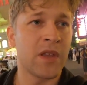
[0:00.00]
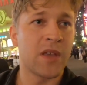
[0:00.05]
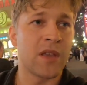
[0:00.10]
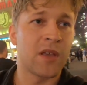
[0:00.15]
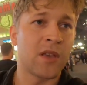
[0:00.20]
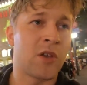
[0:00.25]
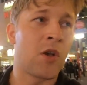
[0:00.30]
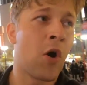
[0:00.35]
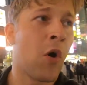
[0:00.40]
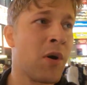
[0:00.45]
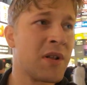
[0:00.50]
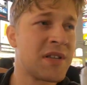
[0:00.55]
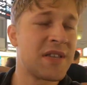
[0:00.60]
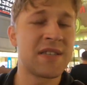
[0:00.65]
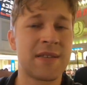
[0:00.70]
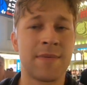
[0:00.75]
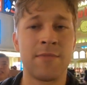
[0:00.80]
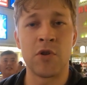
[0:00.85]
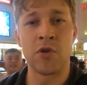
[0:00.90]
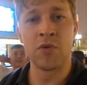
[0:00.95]
going to
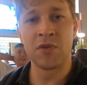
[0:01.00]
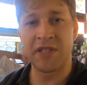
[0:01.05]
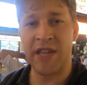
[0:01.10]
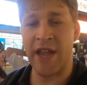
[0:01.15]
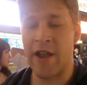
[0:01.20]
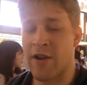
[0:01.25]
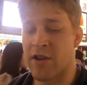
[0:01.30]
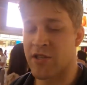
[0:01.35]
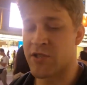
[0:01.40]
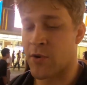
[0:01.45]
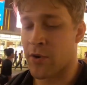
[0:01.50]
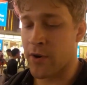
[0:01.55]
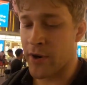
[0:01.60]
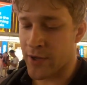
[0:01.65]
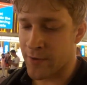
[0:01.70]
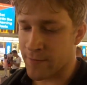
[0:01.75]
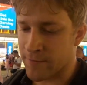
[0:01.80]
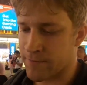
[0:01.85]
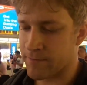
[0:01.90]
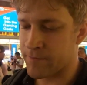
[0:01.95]
some new territory,
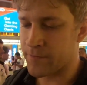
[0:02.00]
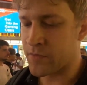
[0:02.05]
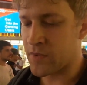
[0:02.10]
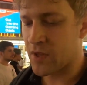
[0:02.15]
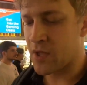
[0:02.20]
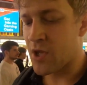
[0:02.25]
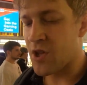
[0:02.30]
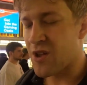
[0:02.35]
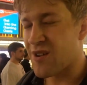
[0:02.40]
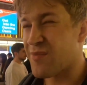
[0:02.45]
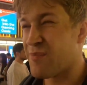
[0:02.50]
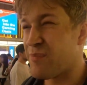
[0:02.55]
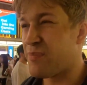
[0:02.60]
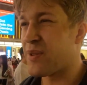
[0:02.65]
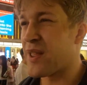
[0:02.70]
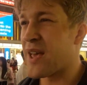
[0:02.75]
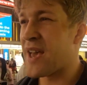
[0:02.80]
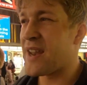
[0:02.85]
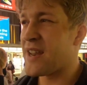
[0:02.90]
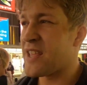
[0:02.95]

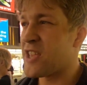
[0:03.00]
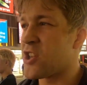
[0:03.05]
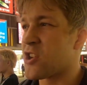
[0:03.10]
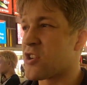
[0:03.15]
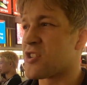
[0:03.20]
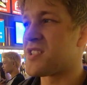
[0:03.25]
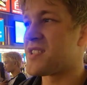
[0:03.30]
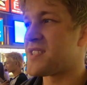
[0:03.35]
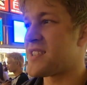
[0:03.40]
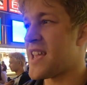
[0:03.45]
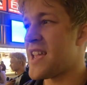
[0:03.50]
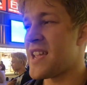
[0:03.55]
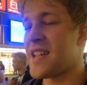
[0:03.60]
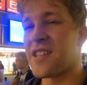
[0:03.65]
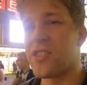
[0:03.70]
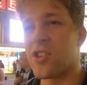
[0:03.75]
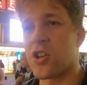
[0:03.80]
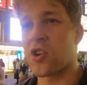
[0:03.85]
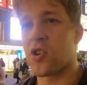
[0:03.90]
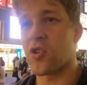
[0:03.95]
planting your stake in
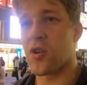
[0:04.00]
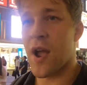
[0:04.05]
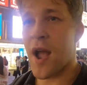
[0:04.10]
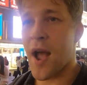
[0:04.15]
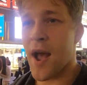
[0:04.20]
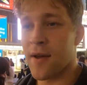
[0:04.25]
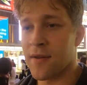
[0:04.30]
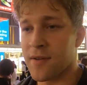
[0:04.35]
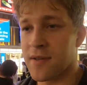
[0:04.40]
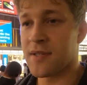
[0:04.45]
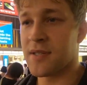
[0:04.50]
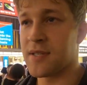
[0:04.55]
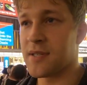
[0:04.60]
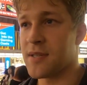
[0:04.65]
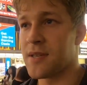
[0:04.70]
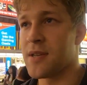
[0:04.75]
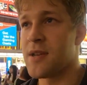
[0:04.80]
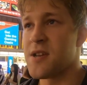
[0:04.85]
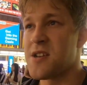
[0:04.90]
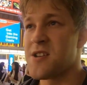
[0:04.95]
the ground,
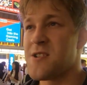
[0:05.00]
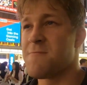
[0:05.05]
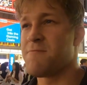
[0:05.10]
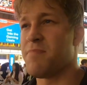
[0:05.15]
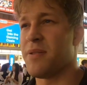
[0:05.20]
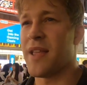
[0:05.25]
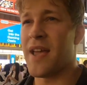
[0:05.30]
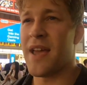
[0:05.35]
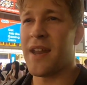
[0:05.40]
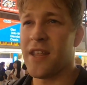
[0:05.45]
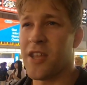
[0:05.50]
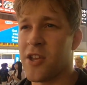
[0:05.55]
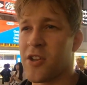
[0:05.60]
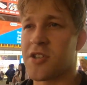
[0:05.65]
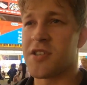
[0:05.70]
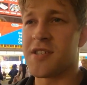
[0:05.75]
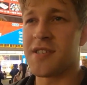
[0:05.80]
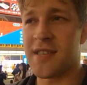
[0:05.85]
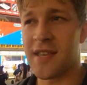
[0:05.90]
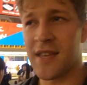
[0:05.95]
planting your
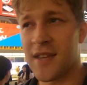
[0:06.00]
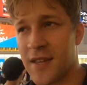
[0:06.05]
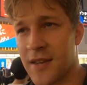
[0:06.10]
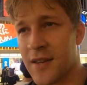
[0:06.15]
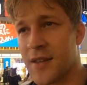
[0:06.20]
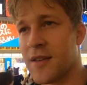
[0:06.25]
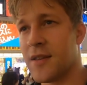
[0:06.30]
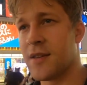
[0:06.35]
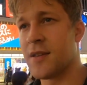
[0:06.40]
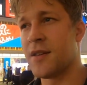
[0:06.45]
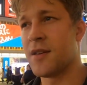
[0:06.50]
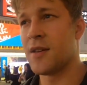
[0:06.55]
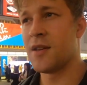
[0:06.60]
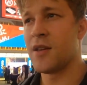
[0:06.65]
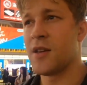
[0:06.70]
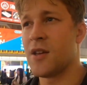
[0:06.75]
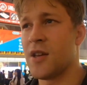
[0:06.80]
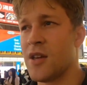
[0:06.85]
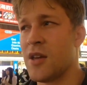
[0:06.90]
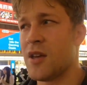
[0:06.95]
seed,
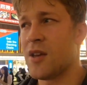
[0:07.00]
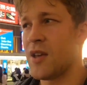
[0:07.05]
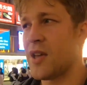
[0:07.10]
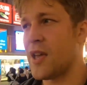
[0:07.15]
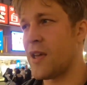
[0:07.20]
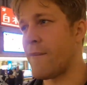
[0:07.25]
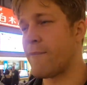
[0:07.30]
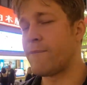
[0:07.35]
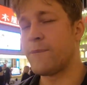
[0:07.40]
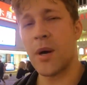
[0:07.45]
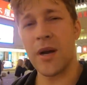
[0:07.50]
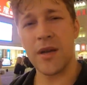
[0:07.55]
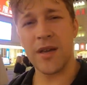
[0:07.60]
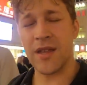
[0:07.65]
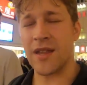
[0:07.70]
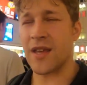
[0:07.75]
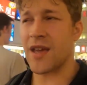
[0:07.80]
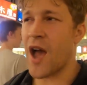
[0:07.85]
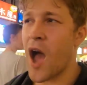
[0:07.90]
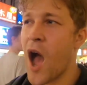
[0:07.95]
and
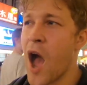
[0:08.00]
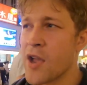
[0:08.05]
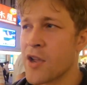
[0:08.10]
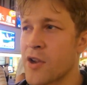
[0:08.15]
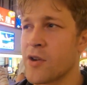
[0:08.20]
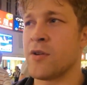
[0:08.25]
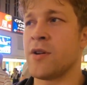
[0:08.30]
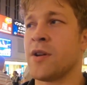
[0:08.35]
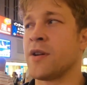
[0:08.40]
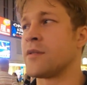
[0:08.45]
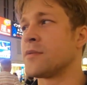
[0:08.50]
fucking conquering.